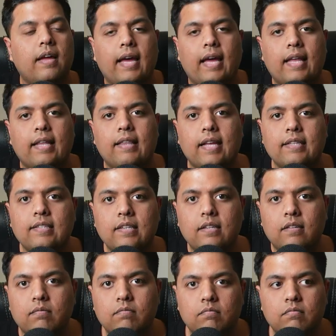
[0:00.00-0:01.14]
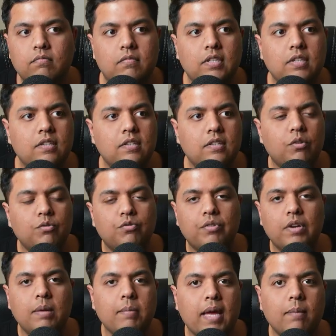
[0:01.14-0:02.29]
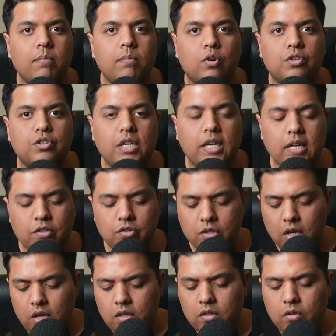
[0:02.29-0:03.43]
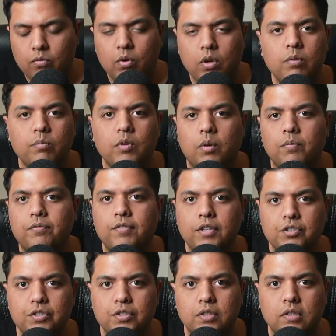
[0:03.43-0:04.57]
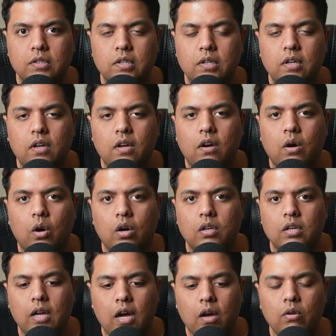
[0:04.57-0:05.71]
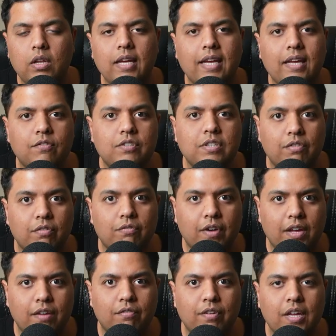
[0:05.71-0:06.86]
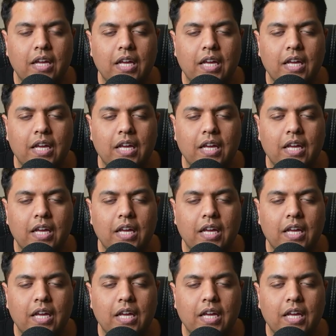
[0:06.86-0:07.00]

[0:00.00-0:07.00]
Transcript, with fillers: And that's it. This is how to remap or change the volume knob function on Aula F seventy-five.